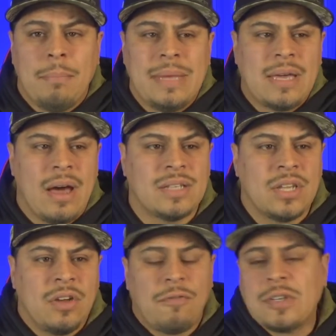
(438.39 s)
Because
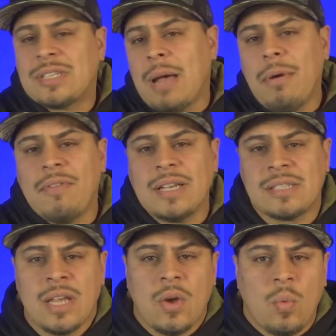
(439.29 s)
for some of
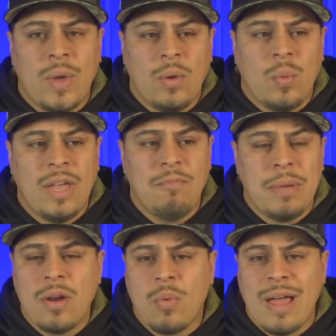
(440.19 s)
us, we've
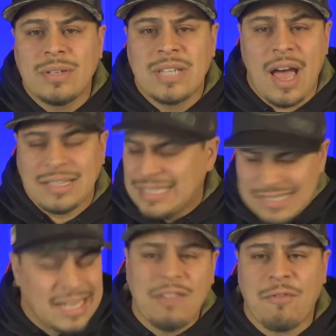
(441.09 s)
been around
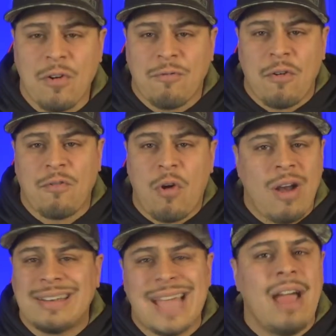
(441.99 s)
toxicity for
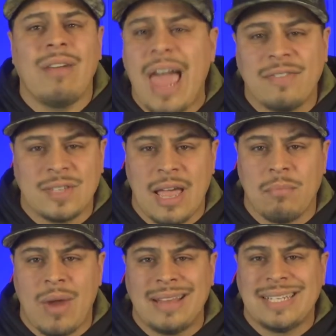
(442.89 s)
our entire lifetime,
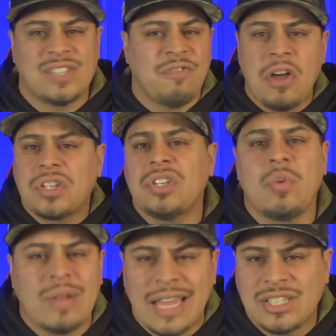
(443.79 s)
right?
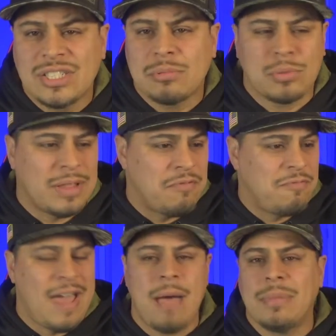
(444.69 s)
Dysfunctional relationships within
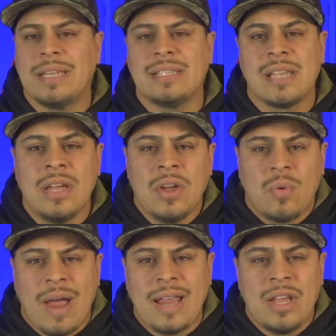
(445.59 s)
families,
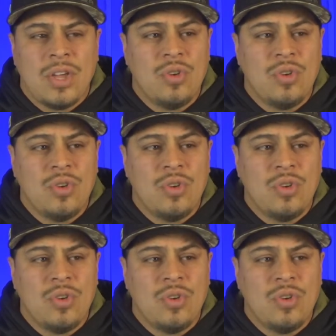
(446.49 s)
right?